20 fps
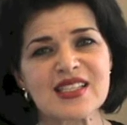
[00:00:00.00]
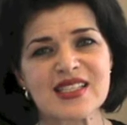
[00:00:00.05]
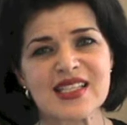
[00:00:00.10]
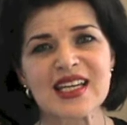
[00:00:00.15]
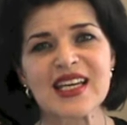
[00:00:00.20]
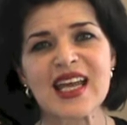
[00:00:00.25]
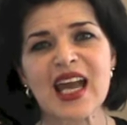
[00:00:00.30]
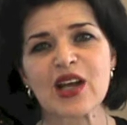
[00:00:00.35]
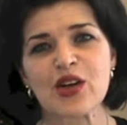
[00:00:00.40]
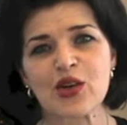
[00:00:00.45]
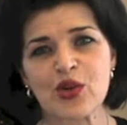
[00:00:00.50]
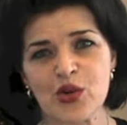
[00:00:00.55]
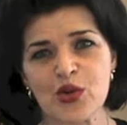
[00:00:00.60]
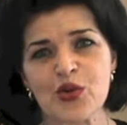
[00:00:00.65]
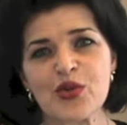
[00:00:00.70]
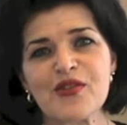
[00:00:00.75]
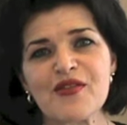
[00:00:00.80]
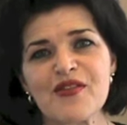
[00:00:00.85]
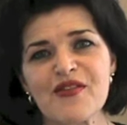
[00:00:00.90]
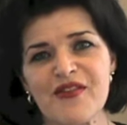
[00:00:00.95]
is to get
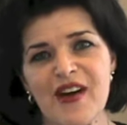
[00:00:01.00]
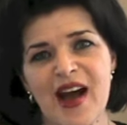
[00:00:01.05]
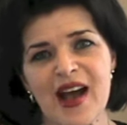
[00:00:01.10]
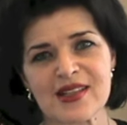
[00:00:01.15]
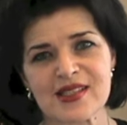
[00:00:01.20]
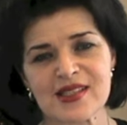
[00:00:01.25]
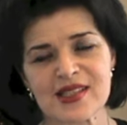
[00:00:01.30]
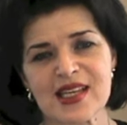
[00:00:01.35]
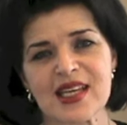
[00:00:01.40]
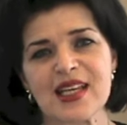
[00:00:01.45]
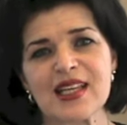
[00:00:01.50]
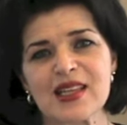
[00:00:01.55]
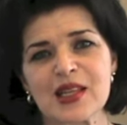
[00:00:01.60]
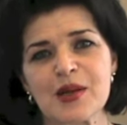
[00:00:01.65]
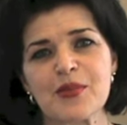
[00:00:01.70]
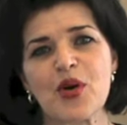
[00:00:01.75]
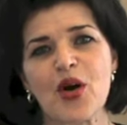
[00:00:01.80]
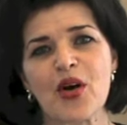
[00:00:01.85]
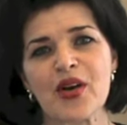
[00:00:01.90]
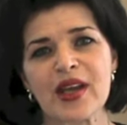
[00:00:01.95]
good fats in
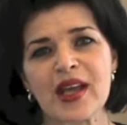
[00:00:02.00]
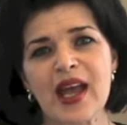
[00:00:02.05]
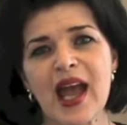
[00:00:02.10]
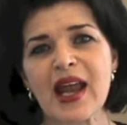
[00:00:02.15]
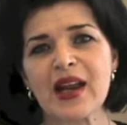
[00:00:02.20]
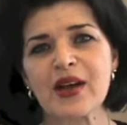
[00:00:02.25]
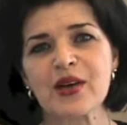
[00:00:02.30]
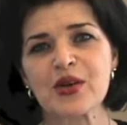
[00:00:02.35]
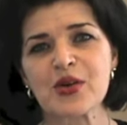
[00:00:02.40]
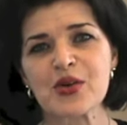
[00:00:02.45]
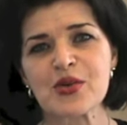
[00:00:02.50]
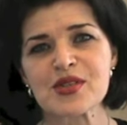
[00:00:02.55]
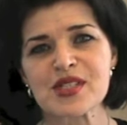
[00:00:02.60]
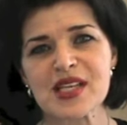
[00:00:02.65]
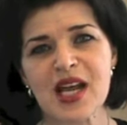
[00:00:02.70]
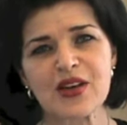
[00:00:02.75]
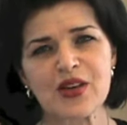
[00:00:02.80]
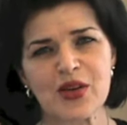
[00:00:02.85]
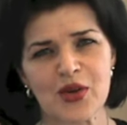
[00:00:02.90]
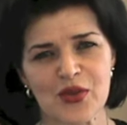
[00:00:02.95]
the body. And of
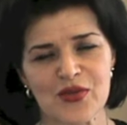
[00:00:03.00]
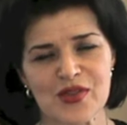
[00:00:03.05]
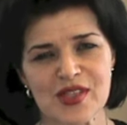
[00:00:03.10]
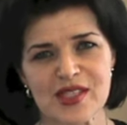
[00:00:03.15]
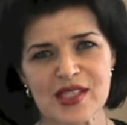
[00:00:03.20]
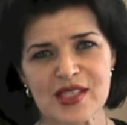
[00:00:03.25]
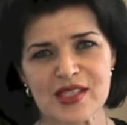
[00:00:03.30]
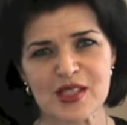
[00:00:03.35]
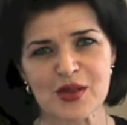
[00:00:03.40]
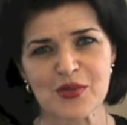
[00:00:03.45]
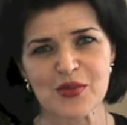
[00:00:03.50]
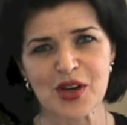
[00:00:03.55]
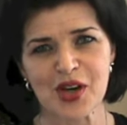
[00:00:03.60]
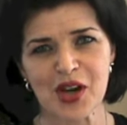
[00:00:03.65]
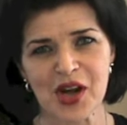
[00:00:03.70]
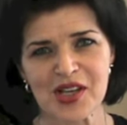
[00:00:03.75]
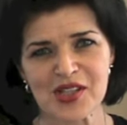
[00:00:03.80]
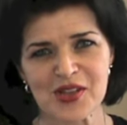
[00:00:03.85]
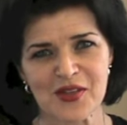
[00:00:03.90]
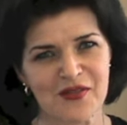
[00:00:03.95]
course, our nervous system
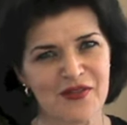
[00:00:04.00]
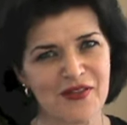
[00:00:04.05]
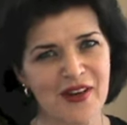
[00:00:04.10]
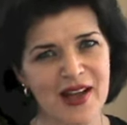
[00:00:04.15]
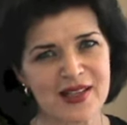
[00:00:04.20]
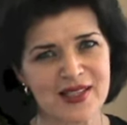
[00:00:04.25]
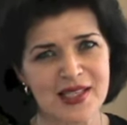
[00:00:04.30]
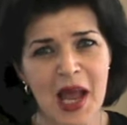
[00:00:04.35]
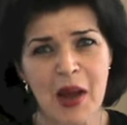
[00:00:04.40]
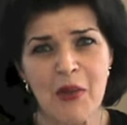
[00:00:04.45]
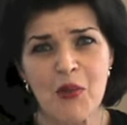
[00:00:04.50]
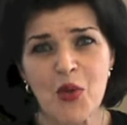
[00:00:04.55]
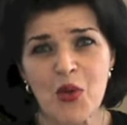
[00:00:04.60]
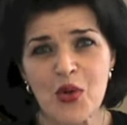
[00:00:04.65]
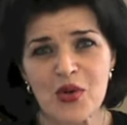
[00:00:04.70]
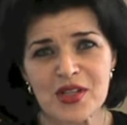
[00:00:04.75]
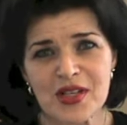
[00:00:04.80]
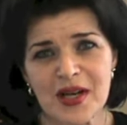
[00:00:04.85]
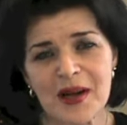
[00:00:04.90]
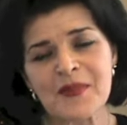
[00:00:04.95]
relies on fats and
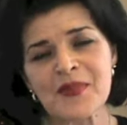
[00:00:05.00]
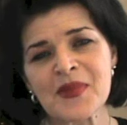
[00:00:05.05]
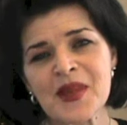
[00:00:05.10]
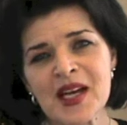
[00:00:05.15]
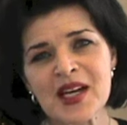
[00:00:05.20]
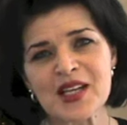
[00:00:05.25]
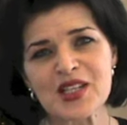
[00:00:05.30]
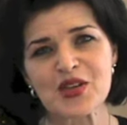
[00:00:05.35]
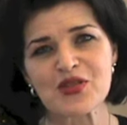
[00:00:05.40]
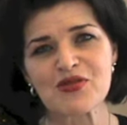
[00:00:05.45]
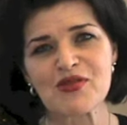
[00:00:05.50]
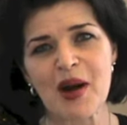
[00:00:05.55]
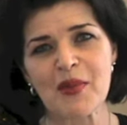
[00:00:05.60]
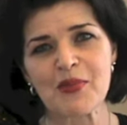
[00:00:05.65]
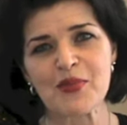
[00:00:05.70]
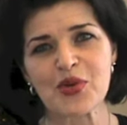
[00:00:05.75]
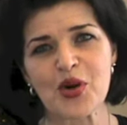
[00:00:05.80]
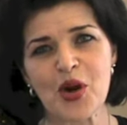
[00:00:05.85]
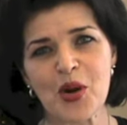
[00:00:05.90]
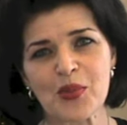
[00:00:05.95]
water to
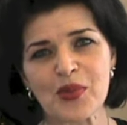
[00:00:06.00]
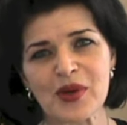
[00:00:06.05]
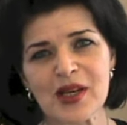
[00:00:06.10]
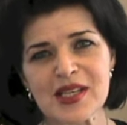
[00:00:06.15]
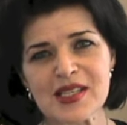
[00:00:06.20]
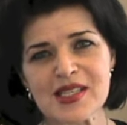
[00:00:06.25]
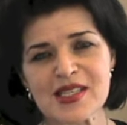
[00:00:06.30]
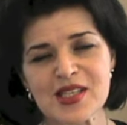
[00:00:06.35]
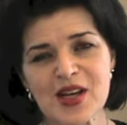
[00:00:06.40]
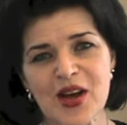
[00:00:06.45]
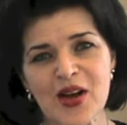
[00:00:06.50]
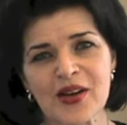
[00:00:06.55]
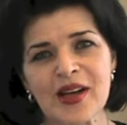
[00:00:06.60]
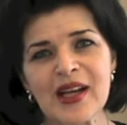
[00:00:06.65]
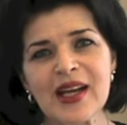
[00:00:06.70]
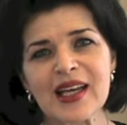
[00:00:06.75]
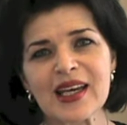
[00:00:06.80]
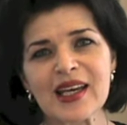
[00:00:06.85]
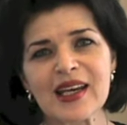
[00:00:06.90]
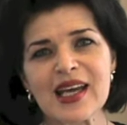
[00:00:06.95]
run properly. So
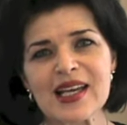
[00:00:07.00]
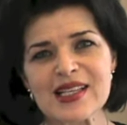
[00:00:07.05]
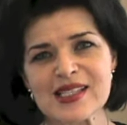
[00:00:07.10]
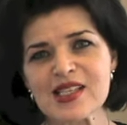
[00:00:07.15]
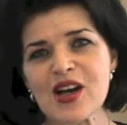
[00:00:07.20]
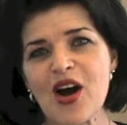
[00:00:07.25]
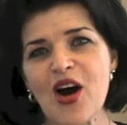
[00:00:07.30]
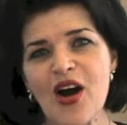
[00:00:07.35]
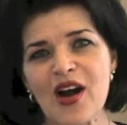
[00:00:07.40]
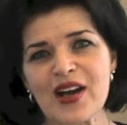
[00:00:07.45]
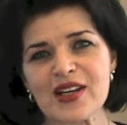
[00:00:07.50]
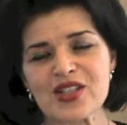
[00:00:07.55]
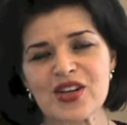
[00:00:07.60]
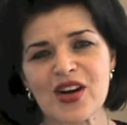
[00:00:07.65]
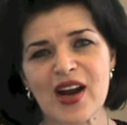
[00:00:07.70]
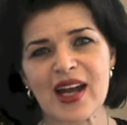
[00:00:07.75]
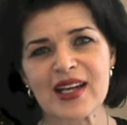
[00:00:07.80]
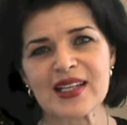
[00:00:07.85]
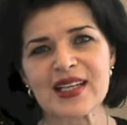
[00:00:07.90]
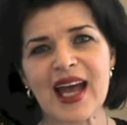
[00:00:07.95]
let's
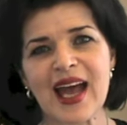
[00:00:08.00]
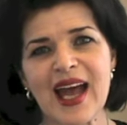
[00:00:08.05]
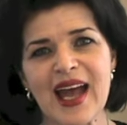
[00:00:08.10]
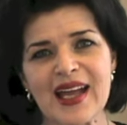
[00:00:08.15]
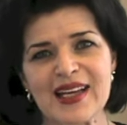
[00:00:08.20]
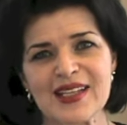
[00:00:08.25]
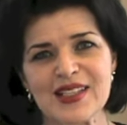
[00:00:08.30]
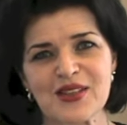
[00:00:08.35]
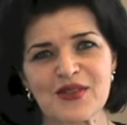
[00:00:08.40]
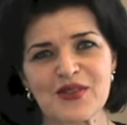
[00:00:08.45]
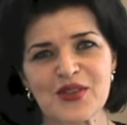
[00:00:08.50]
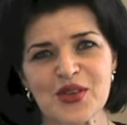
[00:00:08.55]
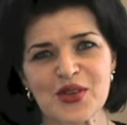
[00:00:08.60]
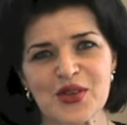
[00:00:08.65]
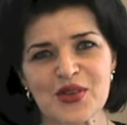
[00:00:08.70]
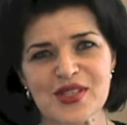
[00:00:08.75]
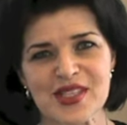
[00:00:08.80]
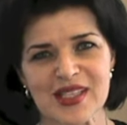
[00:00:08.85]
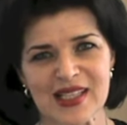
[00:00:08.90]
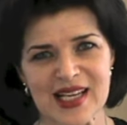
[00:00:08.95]
hydrate and of
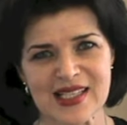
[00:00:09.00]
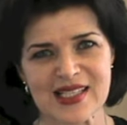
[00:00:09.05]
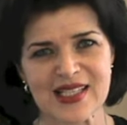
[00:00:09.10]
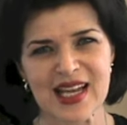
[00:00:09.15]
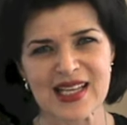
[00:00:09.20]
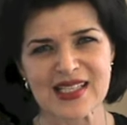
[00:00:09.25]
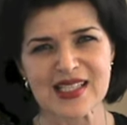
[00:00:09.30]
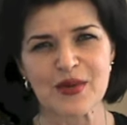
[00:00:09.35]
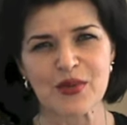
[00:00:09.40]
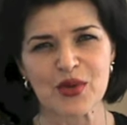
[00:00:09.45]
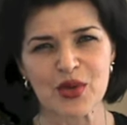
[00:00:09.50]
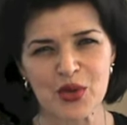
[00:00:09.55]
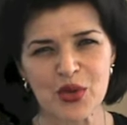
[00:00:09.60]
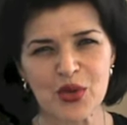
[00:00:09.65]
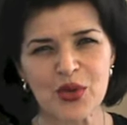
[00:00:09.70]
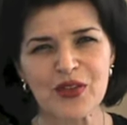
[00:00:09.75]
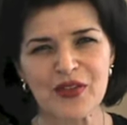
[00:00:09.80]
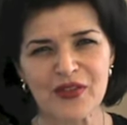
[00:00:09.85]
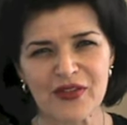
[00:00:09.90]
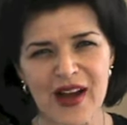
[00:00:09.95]
course, let's get some
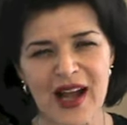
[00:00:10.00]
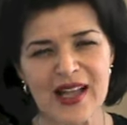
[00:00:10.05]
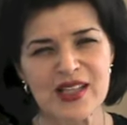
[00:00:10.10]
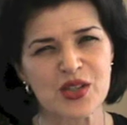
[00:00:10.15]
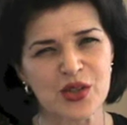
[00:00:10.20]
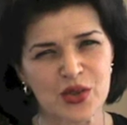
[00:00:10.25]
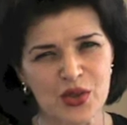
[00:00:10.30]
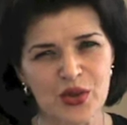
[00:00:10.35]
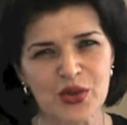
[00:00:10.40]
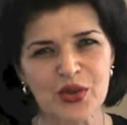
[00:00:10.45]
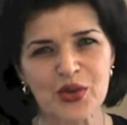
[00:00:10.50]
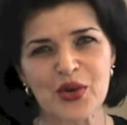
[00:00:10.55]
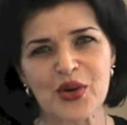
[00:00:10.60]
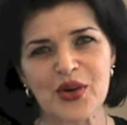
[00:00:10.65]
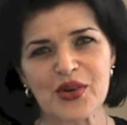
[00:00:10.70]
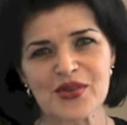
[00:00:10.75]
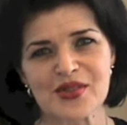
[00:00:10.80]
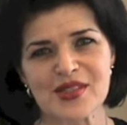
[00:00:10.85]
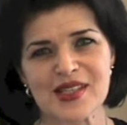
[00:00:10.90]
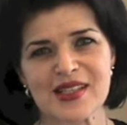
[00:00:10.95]
good fats, good
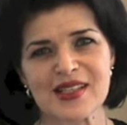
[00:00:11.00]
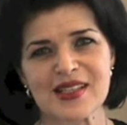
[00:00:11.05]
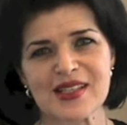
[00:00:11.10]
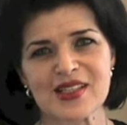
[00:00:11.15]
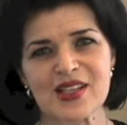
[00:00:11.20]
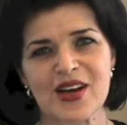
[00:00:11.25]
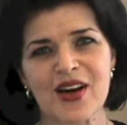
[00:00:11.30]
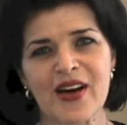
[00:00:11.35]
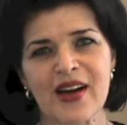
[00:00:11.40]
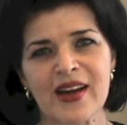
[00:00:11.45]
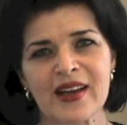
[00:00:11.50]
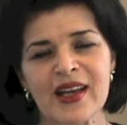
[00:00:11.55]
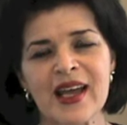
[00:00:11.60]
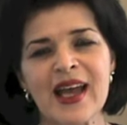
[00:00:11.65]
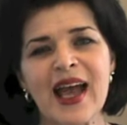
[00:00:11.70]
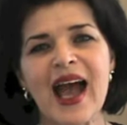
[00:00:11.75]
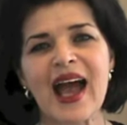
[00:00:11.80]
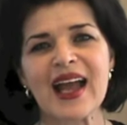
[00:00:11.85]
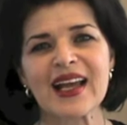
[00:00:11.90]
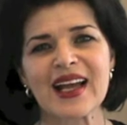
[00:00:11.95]
oils in the diet
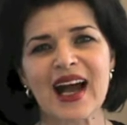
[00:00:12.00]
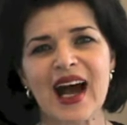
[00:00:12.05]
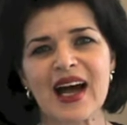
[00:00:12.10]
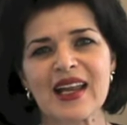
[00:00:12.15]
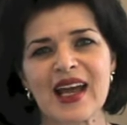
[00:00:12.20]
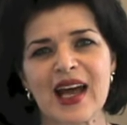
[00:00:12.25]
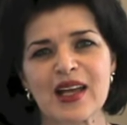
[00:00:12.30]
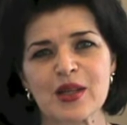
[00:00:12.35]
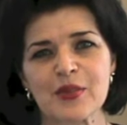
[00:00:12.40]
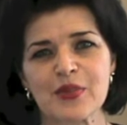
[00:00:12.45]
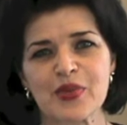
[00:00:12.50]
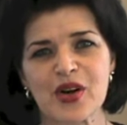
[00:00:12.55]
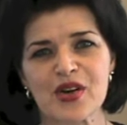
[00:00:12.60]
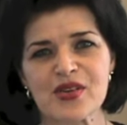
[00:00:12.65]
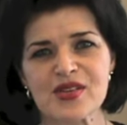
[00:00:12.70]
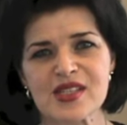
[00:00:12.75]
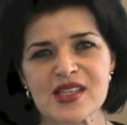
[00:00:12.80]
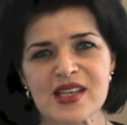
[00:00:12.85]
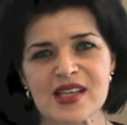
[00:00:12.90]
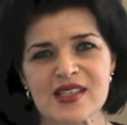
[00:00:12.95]
and cut out the
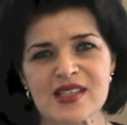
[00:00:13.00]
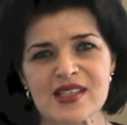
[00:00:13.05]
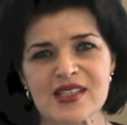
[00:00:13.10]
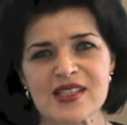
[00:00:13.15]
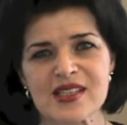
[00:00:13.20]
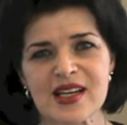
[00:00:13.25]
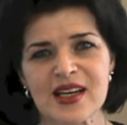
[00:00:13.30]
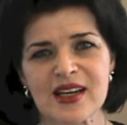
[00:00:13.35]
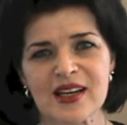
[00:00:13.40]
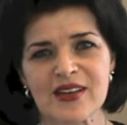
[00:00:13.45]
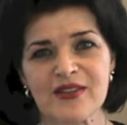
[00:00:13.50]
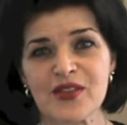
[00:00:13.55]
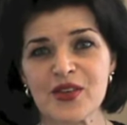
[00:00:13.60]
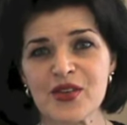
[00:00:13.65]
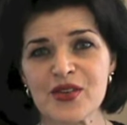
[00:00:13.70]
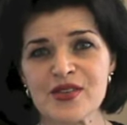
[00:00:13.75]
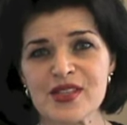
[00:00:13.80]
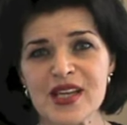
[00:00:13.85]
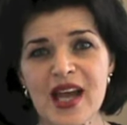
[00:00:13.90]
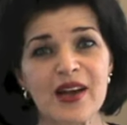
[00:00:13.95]
processed uh,
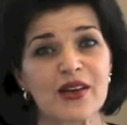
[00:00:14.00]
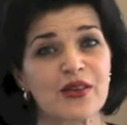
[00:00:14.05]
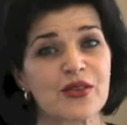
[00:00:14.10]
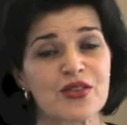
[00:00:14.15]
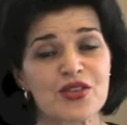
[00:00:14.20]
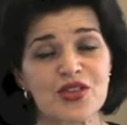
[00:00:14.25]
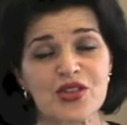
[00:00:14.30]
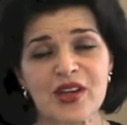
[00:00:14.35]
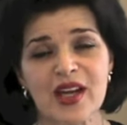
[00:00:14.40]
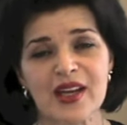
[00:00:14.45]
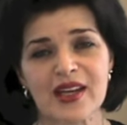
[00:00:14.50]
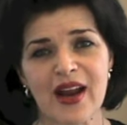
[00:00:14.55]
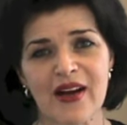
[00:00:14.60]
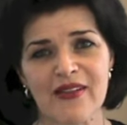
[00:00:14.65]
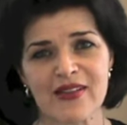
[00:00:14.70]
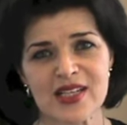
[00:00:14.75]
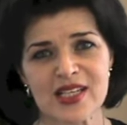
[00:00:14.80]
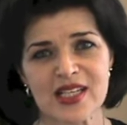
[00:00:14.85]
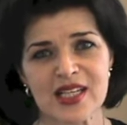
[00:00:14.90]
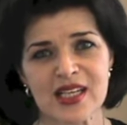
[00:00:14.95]
foods. And of course, you'll get
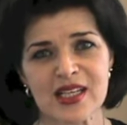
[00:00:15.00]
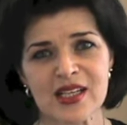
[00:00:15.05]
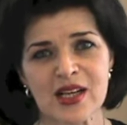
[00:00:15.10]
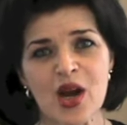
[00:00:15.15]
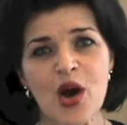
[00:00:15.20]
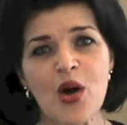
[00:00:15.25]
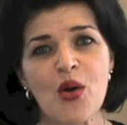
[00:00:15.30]
guaranteed